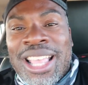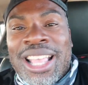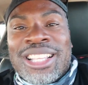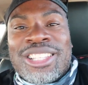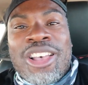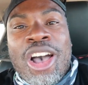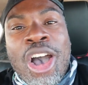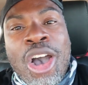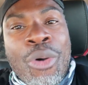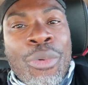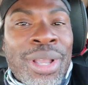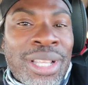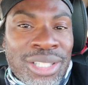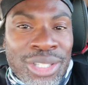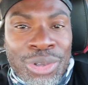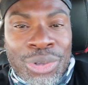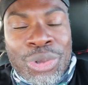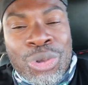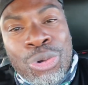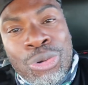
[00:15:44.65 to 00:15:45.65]
It's always
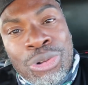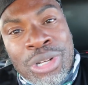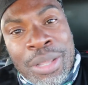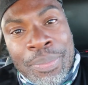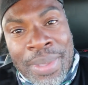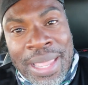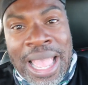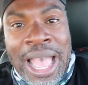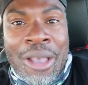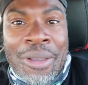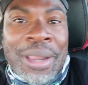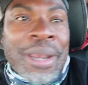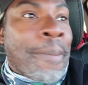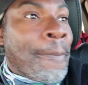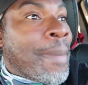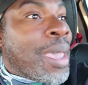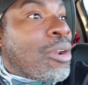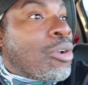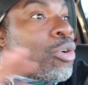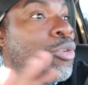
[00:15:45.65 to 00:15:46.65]
so cool to be out in the
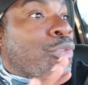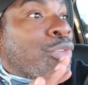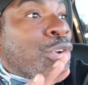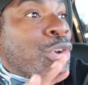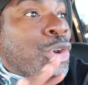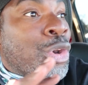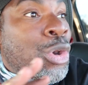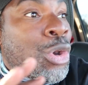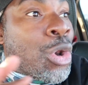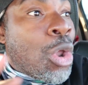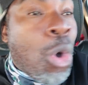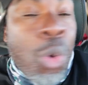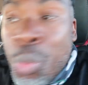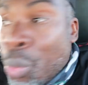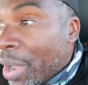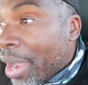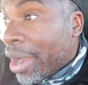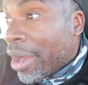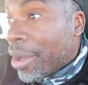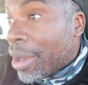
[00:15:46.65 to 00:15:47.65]
middle of
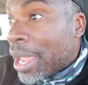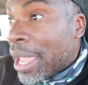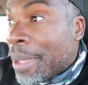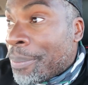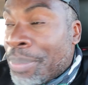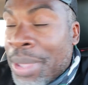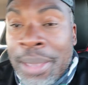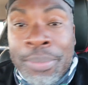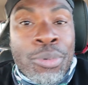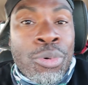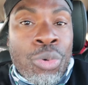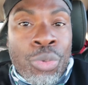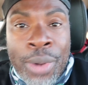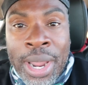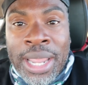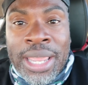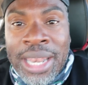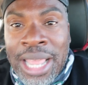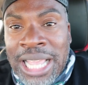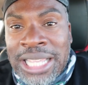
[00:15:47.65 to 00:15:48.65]
nowhere and people
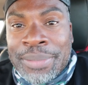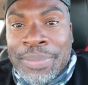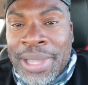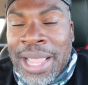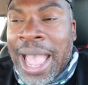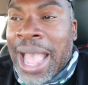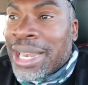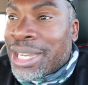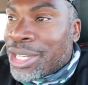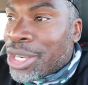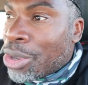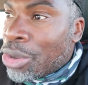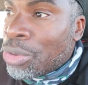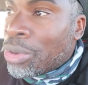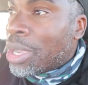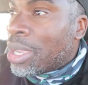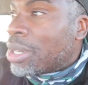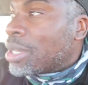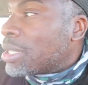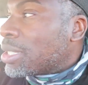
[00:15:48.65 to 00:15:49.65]
recognize me. I
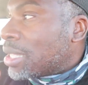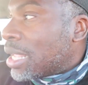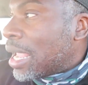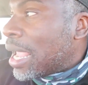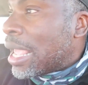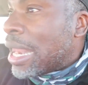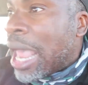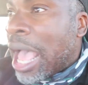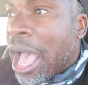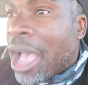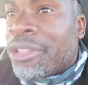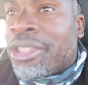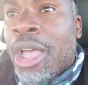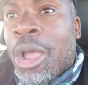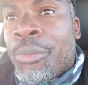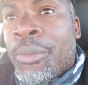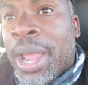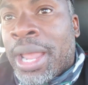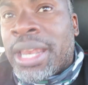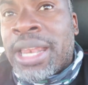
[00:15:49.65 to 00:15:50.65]
don't understand how
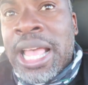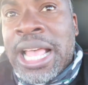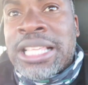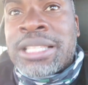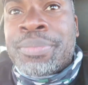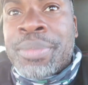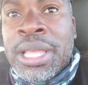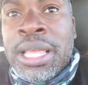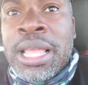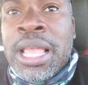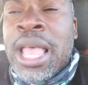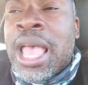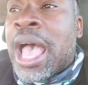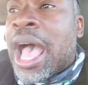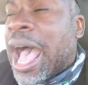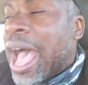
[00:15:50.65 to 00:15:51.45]
y'all recognize me.